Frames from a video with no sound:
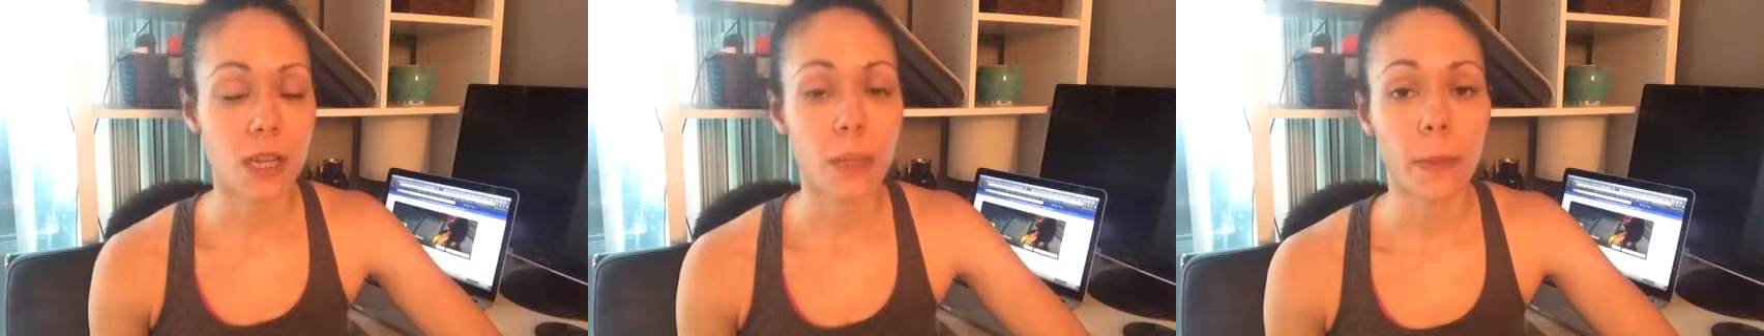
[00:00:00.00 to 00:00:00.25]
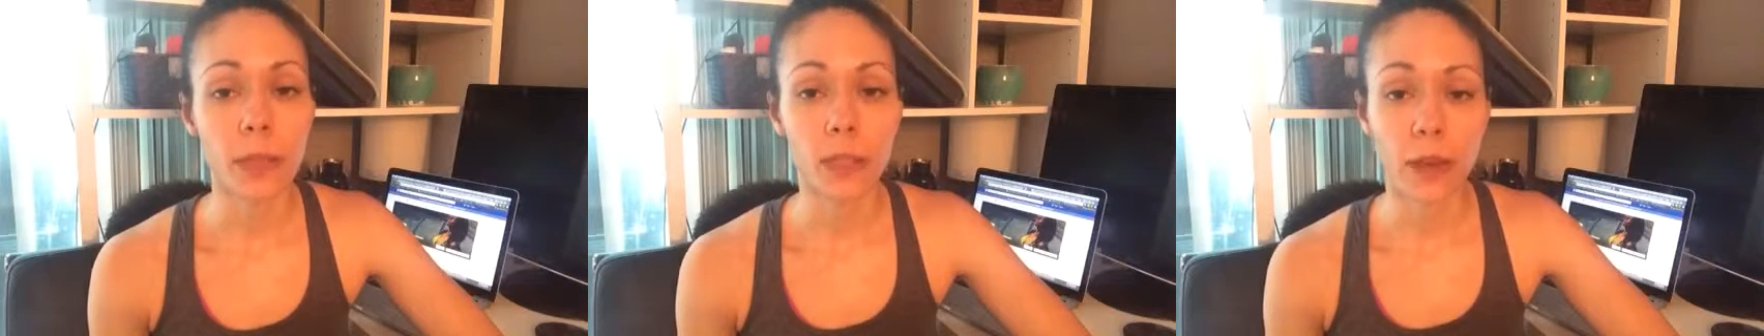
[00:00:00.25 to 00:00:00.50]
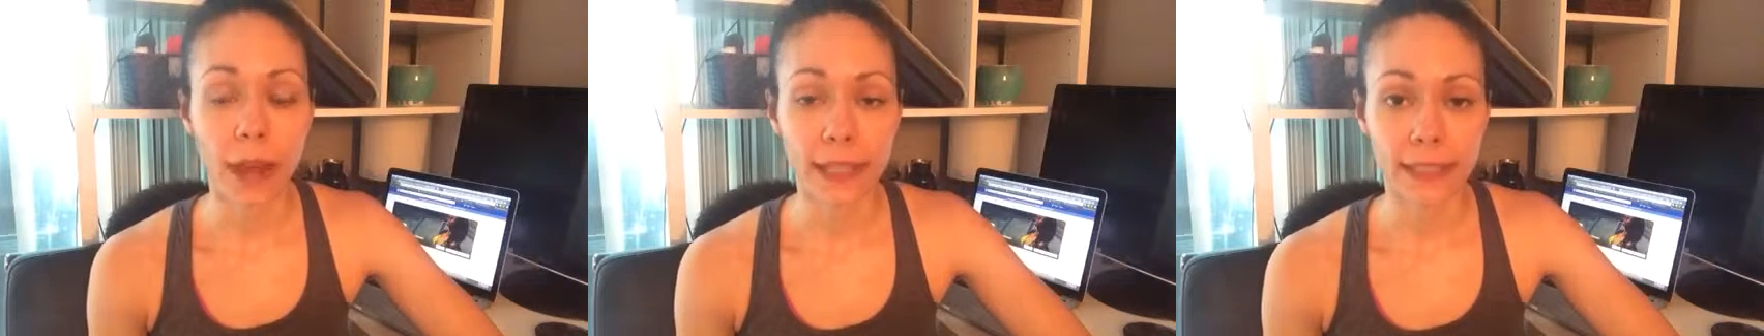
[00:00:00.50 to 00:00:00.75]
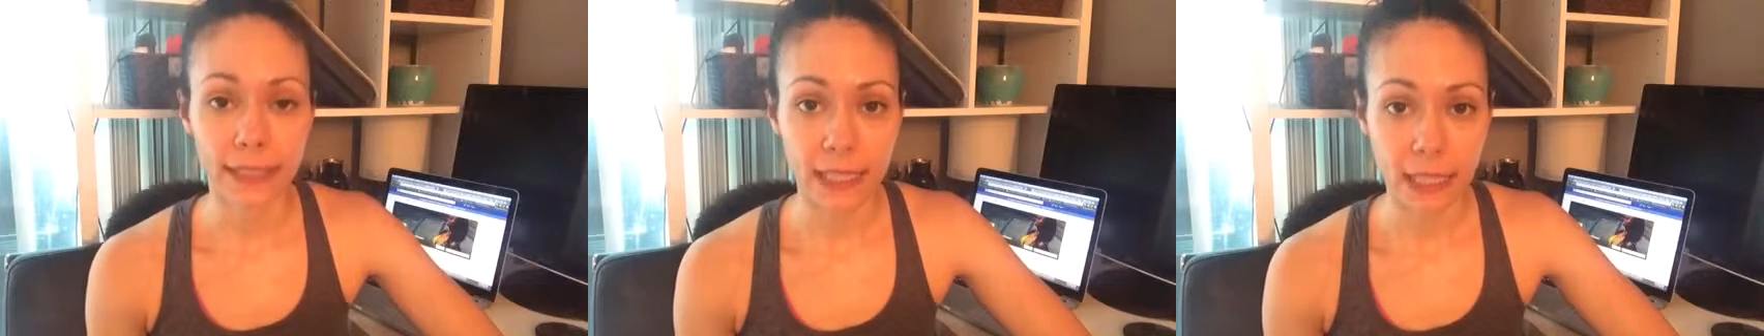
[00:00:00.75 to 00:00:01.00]
the big
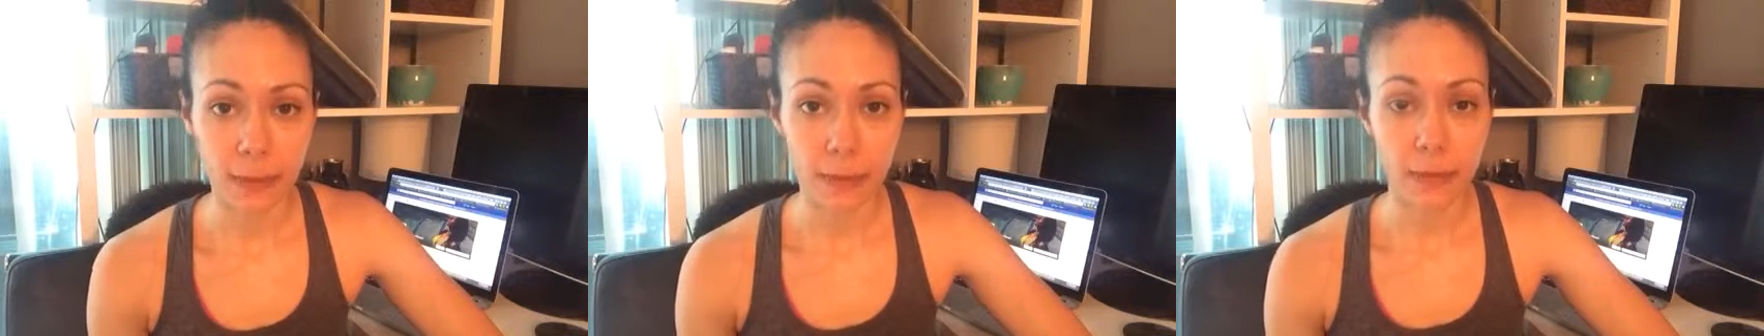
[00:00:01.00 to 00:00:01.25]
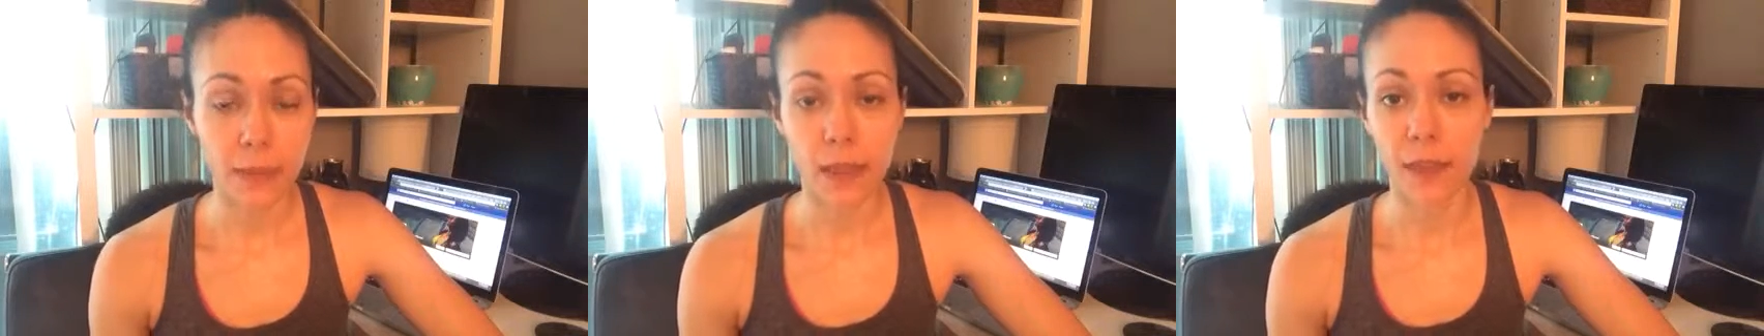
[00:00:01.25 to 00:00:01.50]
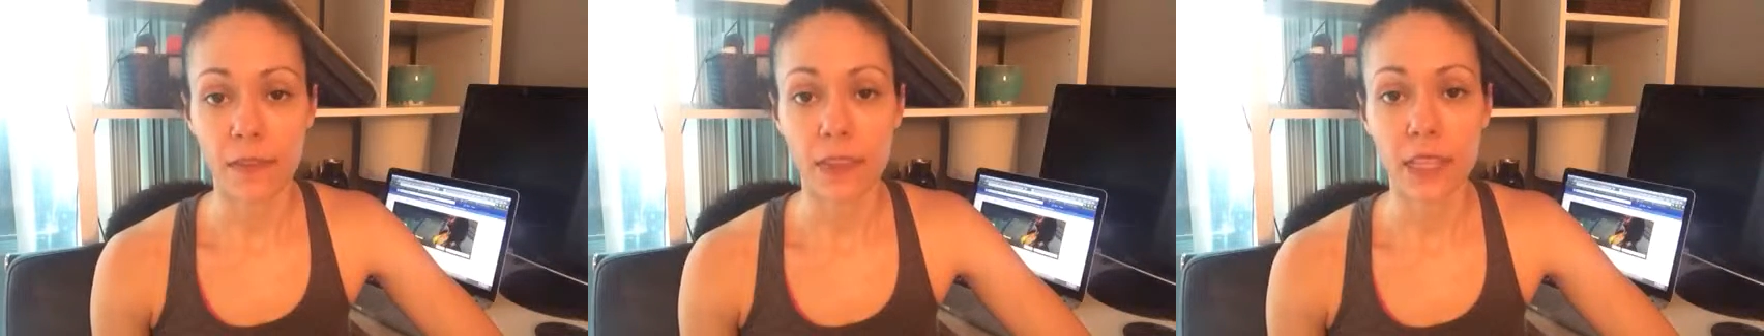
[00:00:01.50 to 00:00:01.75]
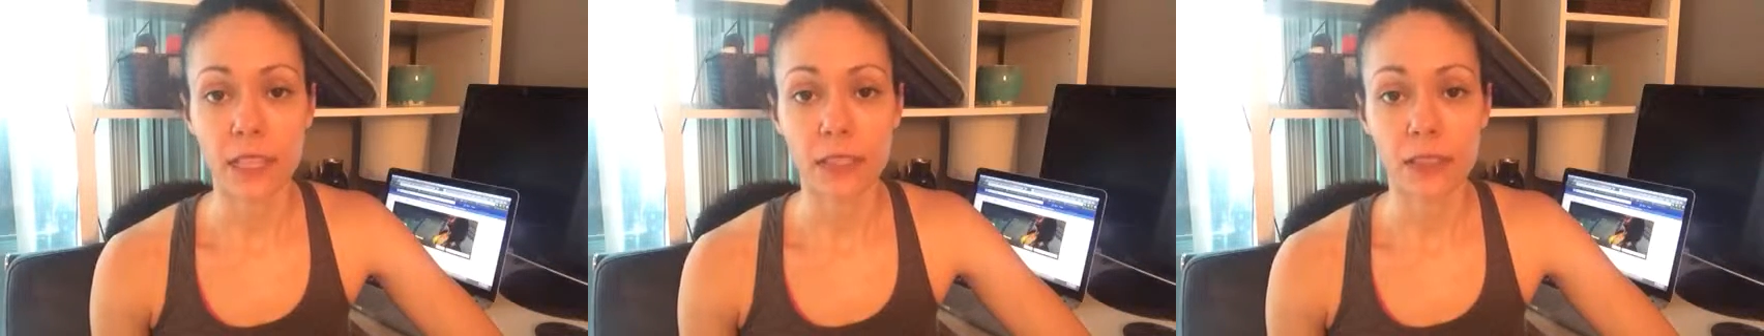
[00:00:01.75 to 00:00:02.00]
grand scheme of
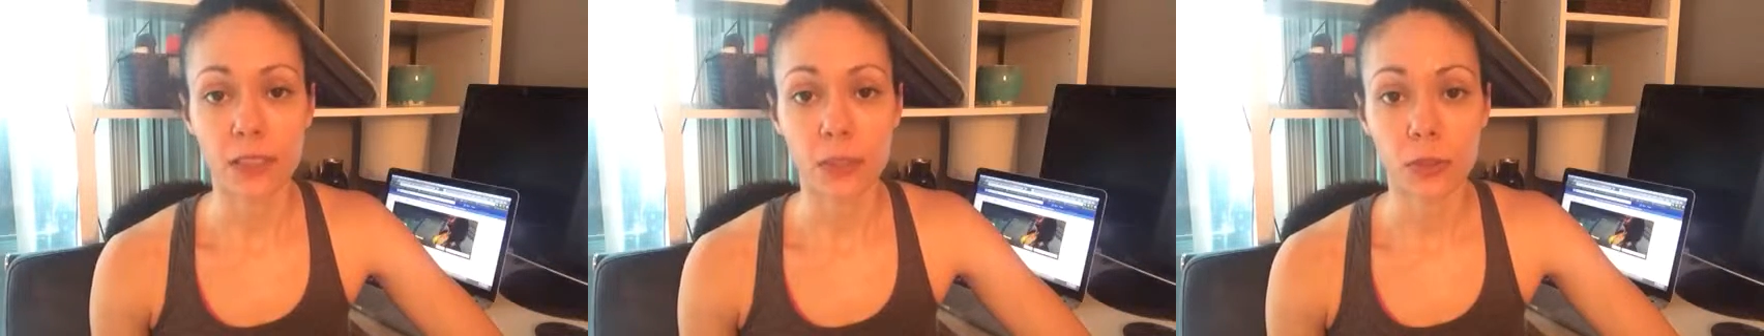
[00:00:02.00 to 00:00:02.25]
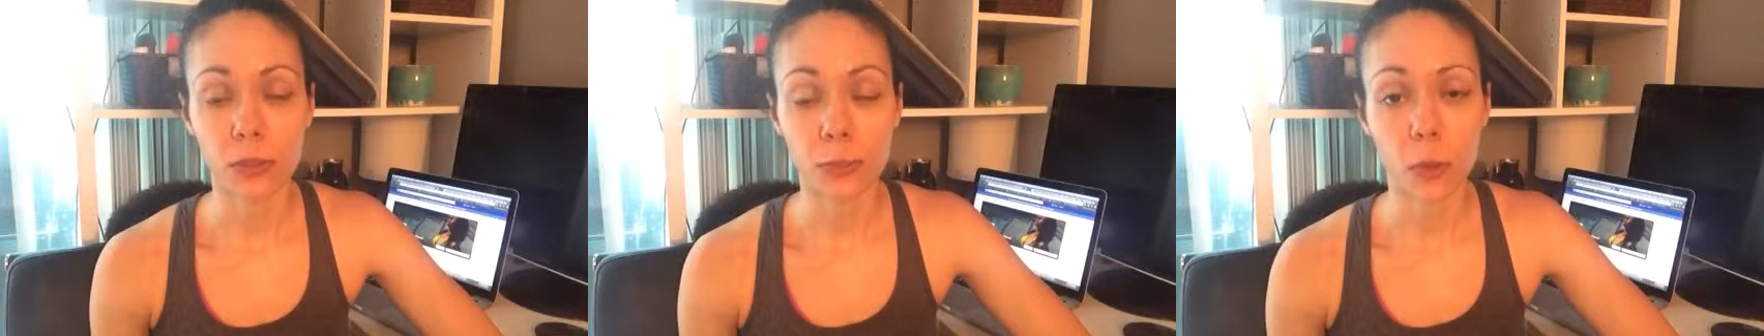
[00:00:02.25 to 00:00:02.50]
things to